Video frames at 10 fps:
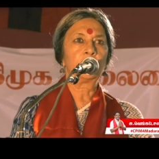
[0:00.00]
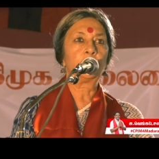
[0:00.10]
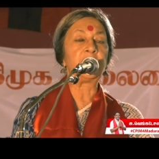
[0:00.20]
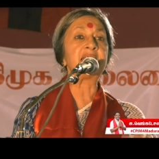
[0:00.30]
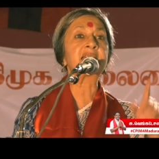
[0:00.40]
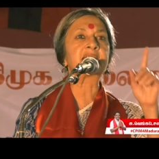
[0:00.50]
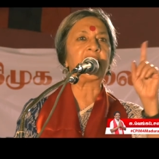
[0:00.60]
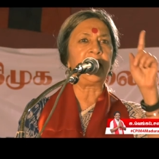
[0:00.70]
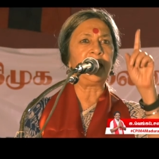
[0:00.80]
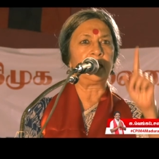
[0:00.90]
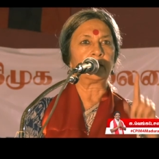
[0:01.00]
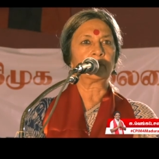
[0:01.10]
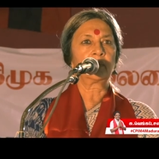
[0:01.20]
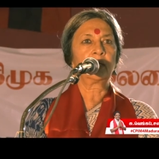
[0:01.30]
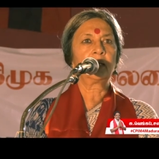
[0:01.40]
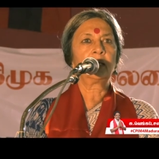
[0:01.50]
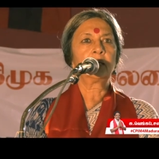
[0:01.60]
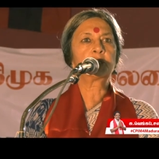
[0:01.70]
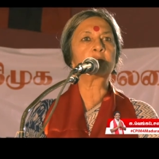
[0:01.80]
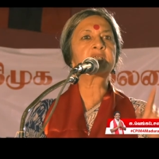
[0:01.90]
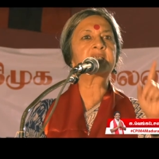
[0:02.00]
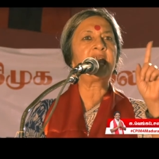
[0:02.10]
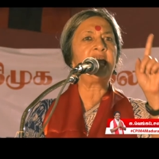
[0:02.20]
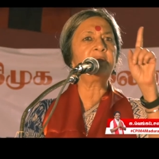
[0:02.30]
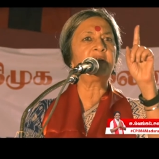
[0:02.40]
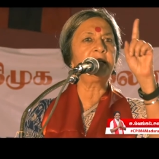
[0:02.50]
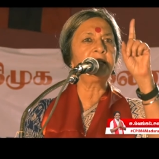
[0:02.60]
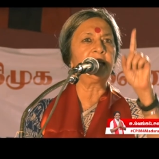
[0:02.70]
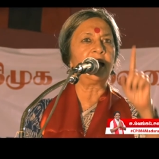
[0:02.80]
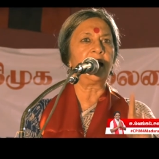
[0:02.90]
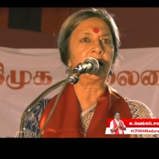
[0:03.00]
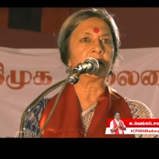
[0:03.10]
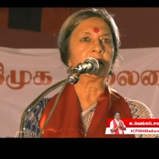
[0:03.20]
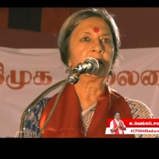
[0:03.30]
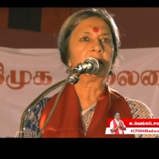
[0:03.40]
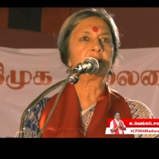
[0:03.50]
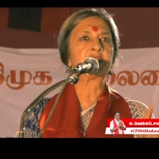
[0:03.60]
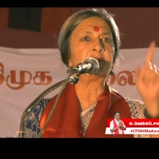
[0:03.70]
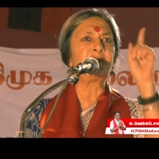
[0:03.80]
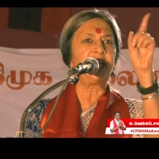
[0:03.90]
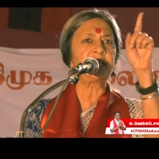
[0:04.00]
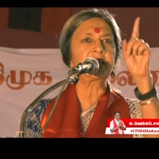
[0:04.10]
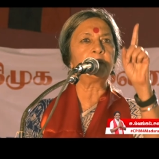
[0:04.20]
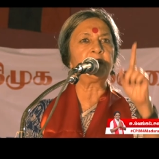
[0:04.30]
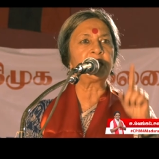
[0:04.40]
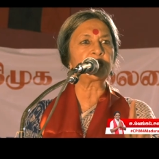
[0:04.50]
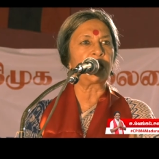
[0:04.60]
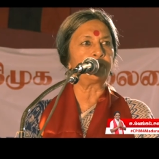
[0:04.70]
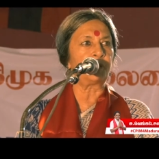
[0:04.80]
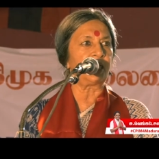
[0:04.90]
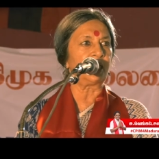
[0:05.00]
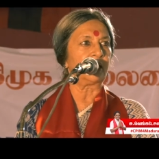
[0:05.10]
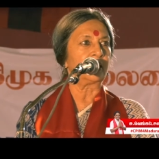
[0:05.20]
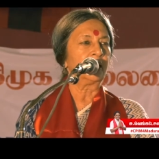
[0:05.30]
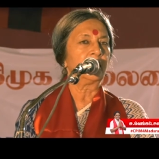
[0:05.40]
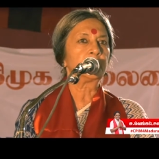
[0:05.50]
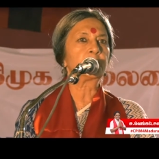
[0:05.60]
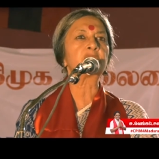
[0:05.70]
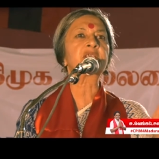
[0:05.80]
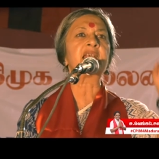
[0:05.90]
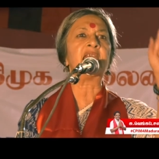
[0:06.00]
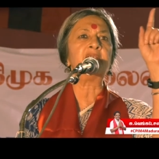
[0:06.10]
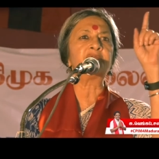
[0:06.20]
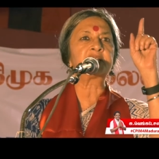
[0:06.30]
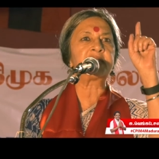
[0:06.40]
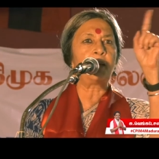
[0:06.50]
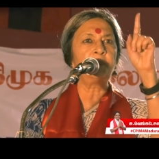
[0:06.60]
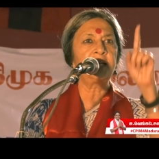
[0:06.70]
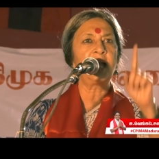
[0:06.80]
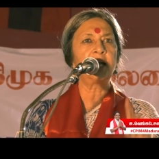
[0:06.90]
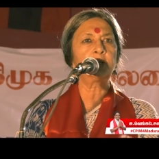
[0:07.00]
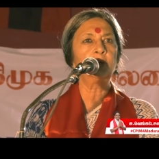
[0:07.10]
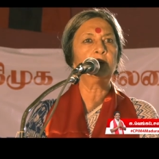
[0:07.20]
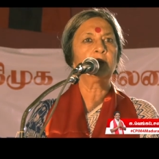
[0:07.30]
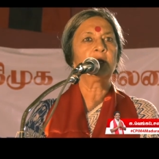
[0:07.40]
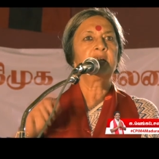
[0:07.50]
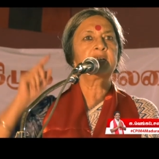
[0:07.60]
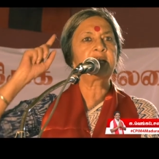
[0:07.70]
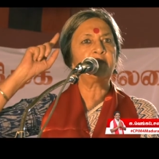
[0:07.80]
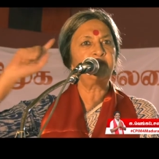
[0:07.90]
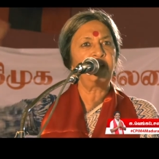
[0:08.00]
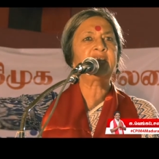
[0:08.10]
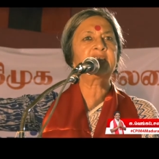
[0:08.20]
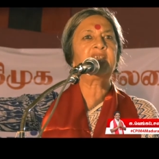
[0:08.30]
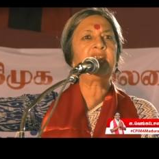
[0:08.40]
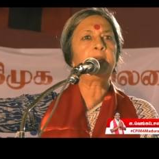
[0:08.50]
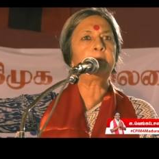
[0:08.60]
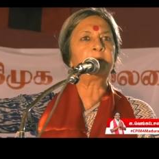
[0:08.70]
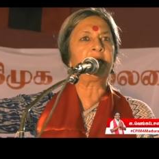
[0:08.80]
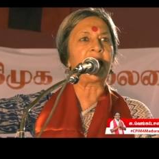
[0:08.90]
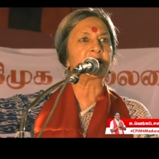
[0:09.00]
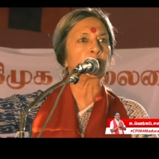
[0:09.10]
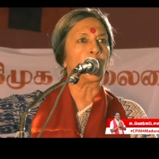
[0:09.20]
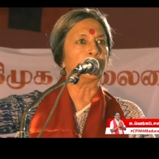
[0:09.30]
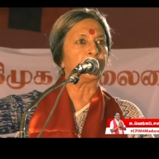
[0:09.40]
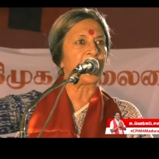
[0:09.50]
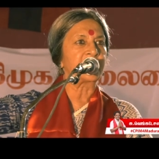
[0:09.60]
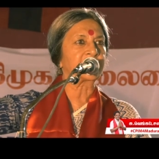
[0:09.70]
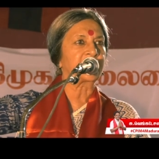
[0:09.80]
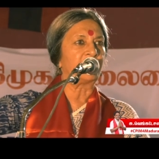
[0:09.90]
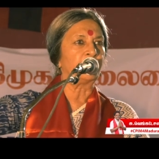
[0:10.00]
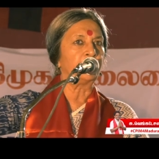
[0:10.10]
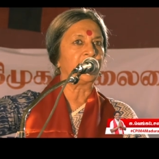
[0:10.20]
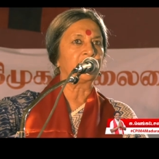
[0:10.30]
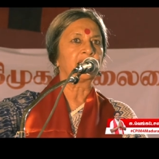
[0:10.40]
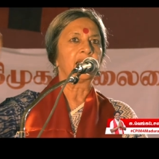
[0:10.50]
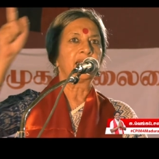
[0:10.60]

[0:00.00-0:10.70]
we say, to save India, defeat the B J P. To save Tamil Nadu, defeat the E P S, O P S government.